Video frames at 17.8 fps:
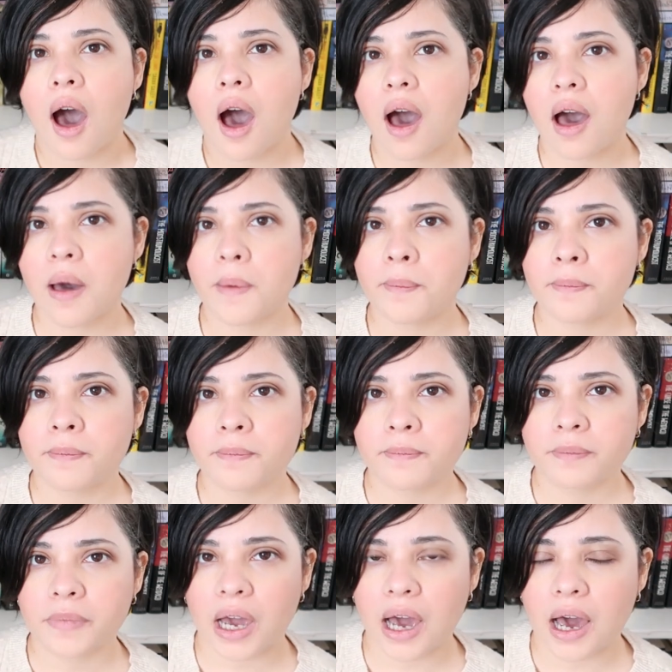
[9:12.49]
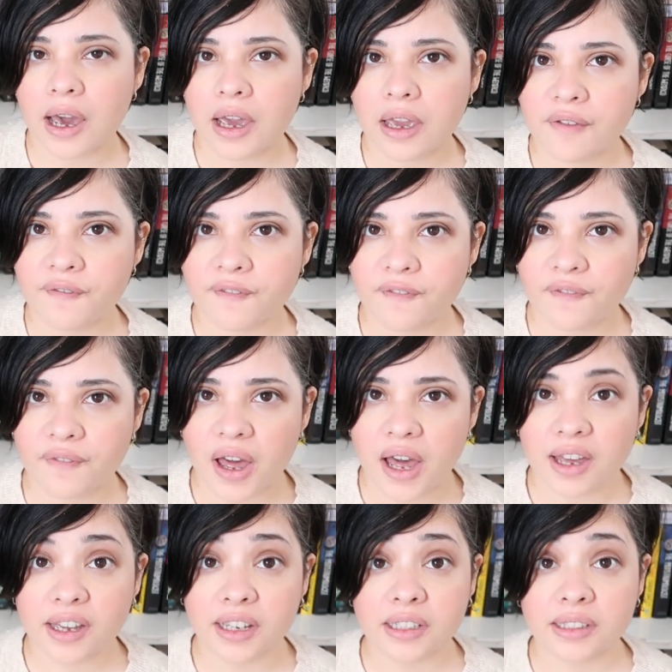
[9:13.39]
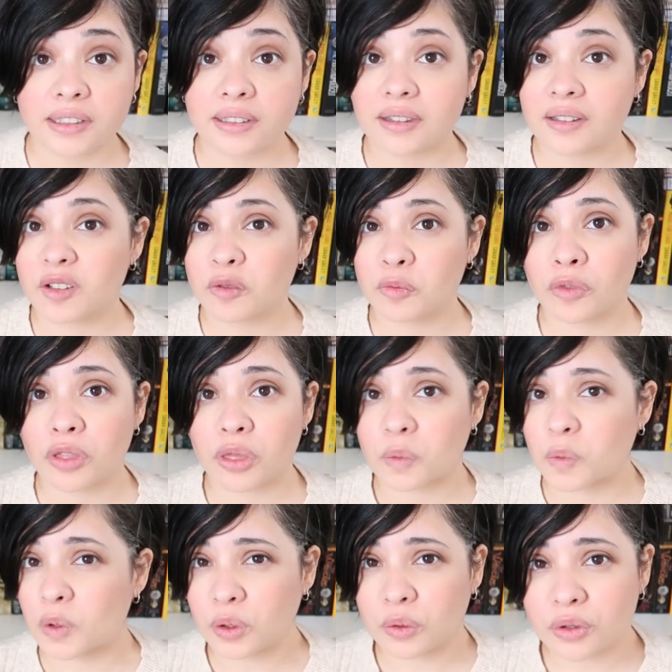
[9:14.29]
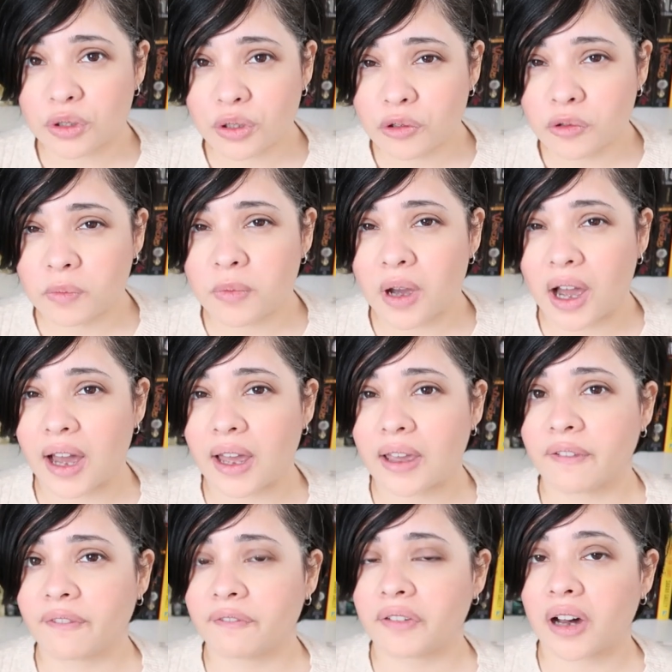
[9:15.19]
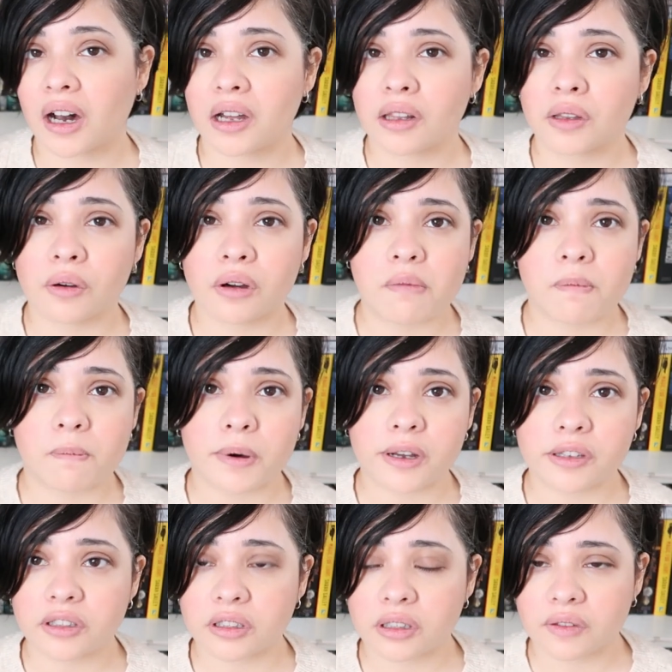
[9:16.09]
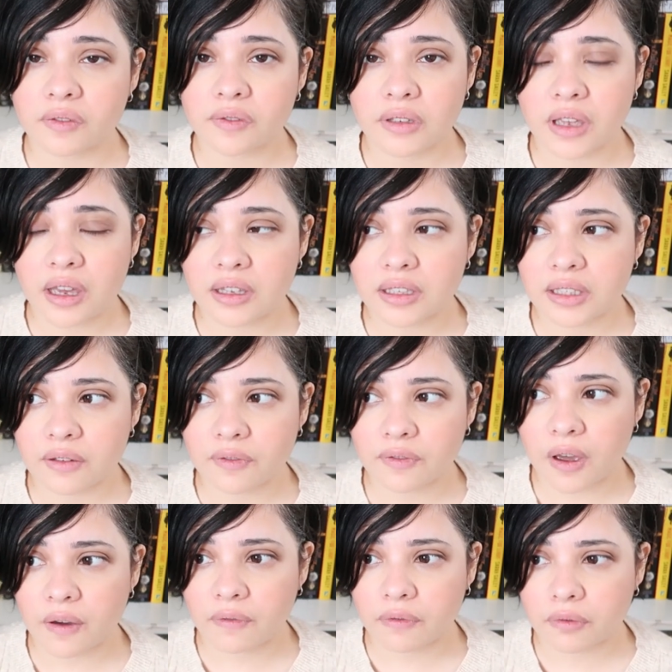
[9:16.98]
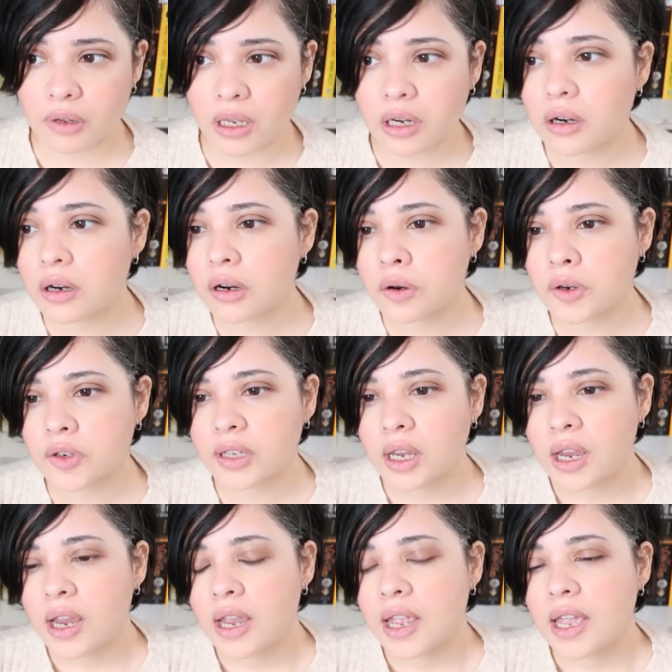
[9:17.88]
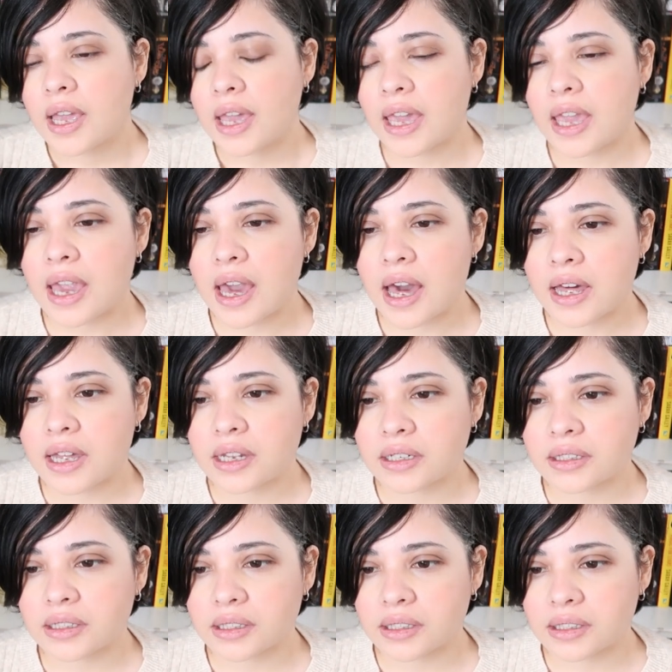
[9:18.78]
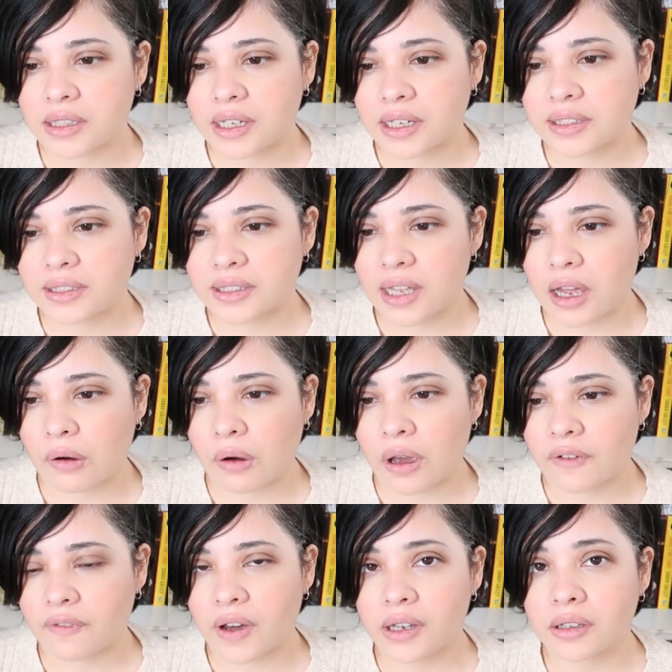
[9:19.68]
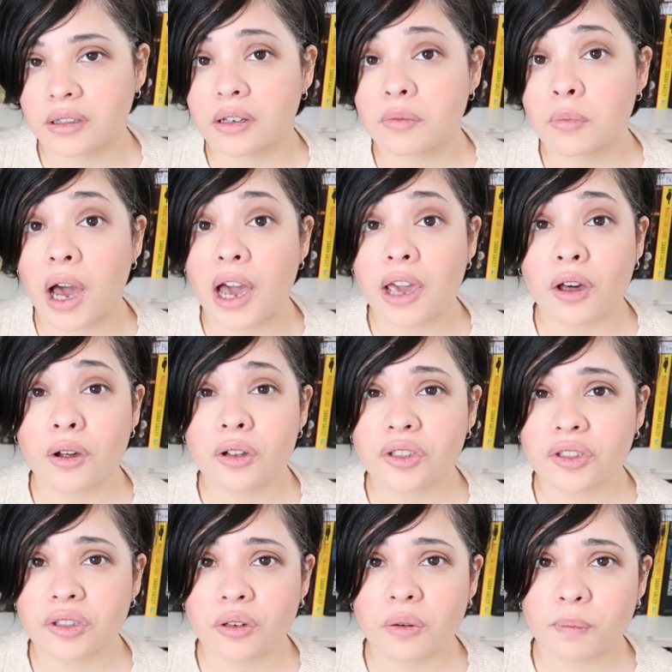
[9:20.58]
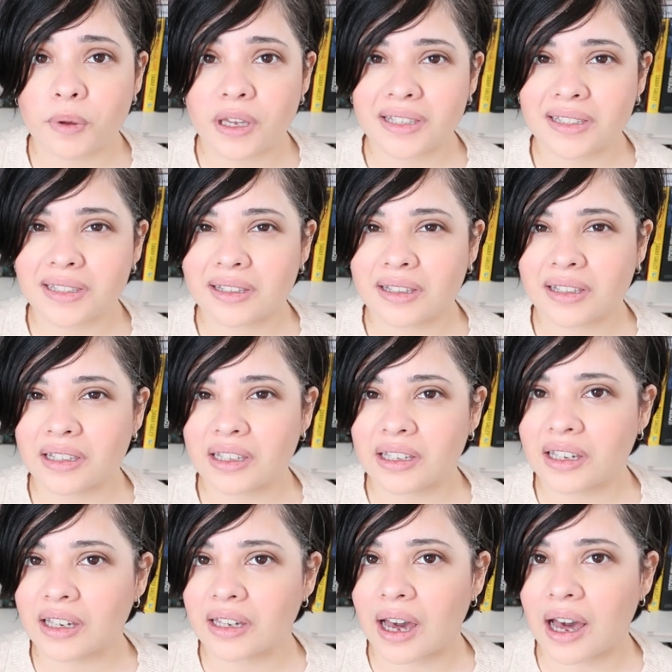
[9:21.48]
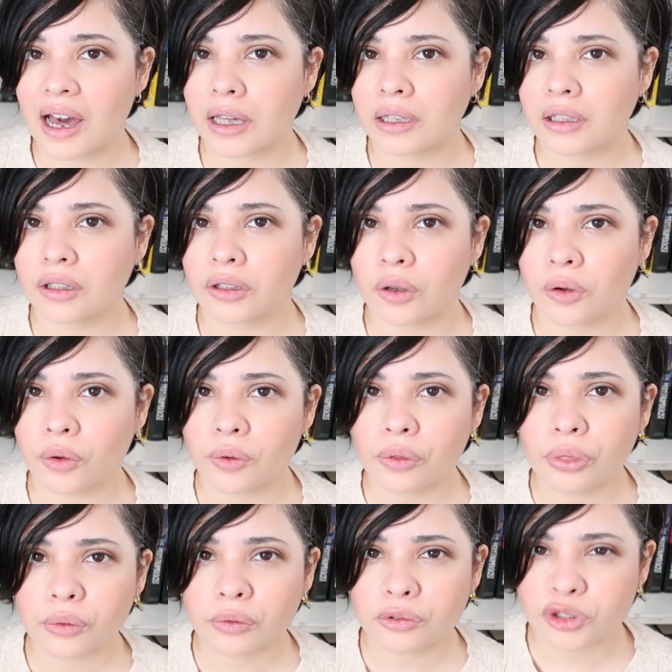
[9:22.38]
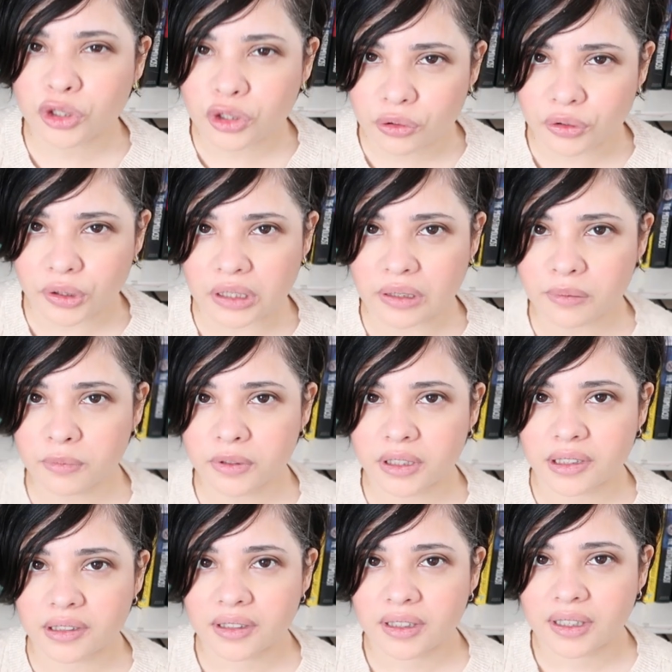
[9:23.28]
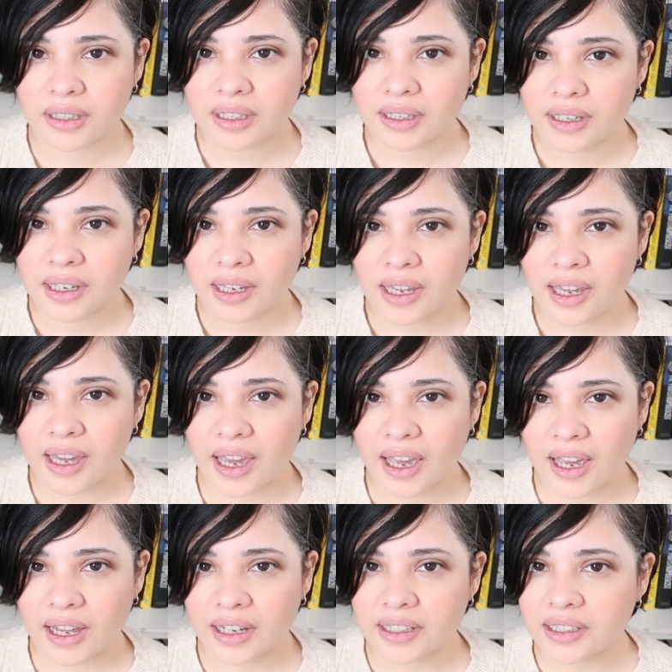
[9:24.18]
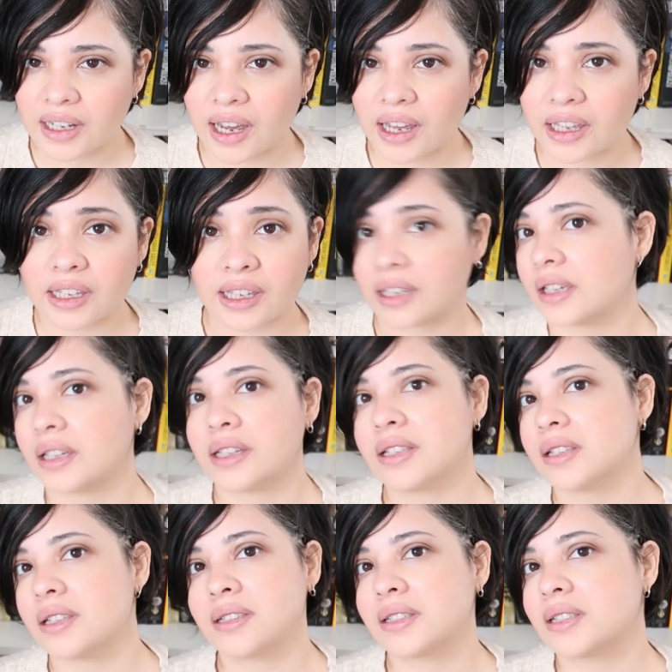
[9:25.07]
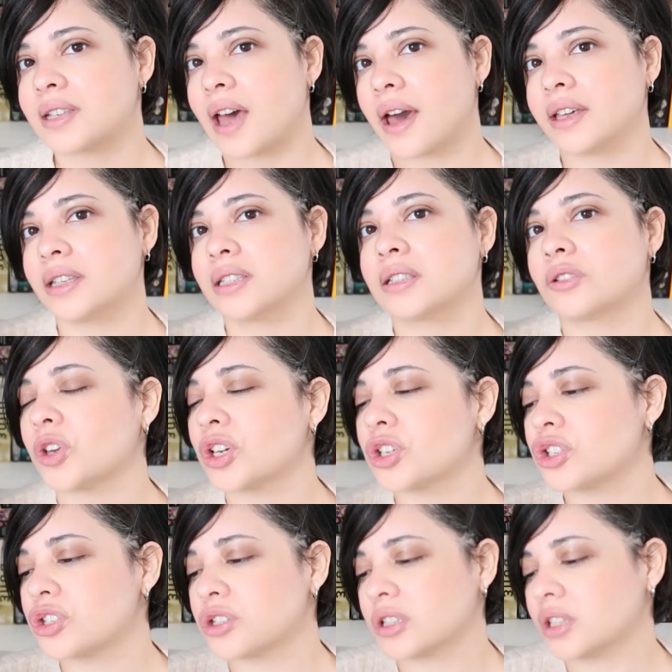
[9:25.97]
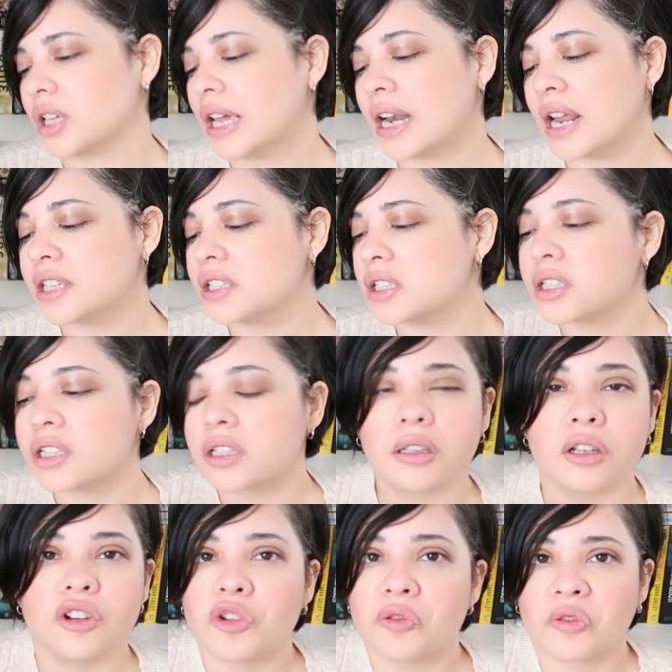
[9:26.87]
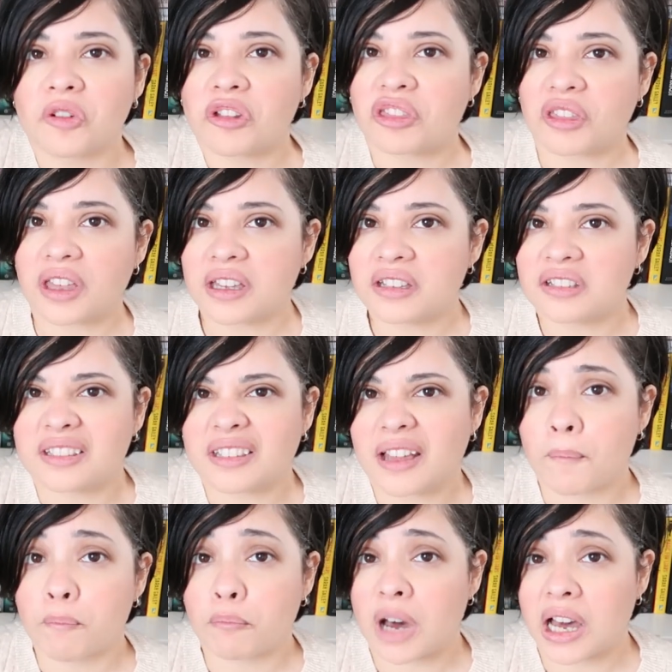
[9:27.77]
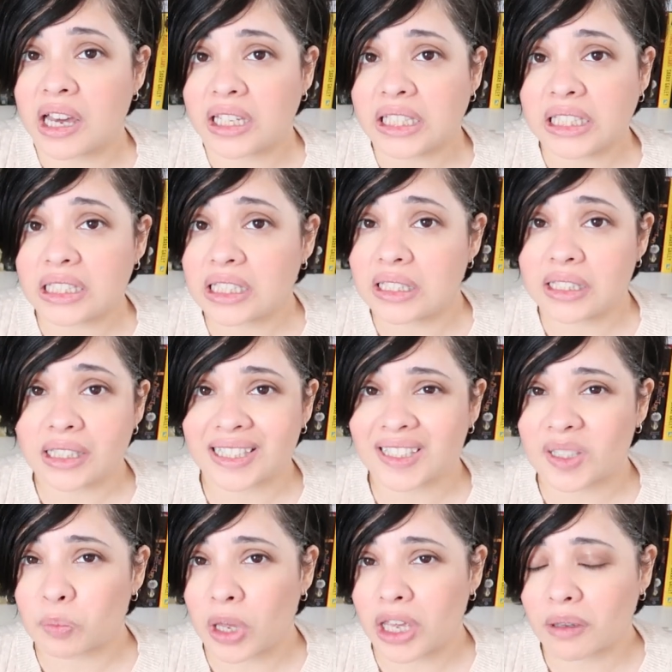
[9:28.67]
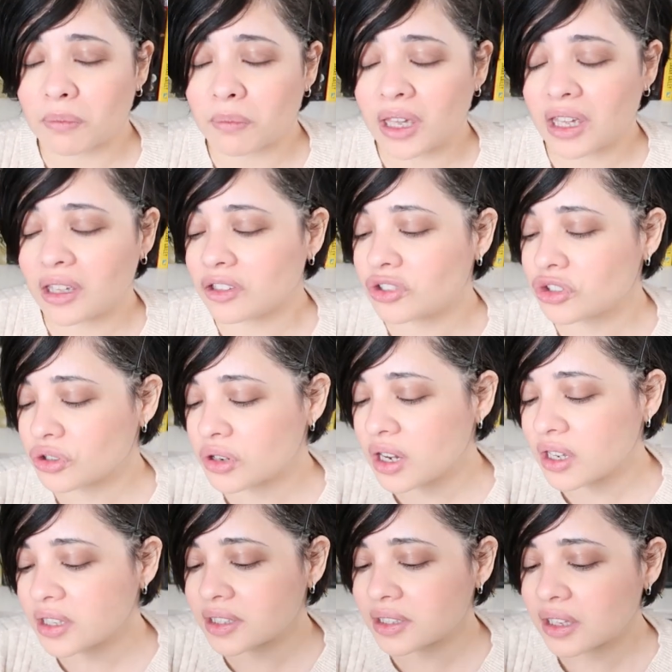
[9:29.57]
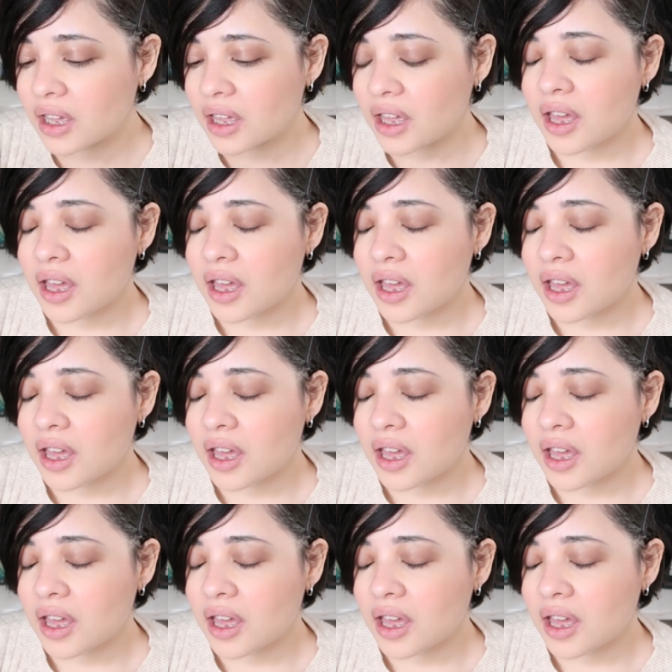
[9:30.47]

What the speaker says: I find them through YouTube. I follow a bunch of SFF readers, and that's how I find them. I also basically, I go through Scribd, and I hit science fiction, and I just look for things that might spike my interest.